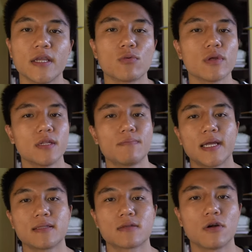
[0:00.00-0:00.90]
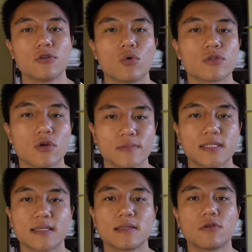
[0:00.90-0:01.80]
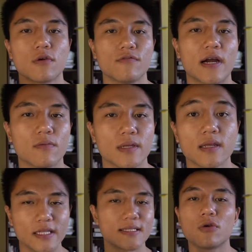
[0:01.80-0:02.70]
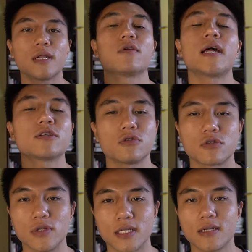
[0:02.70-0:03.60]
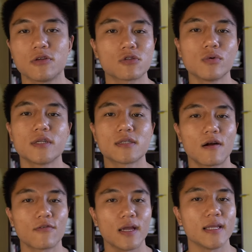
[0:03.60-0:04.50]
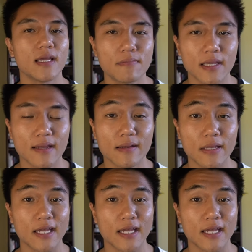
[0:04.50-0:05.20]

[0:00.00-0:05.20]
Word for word: It really depends on your circumstance and your environment. Let's say you're an international student and your school doesn't offer any A P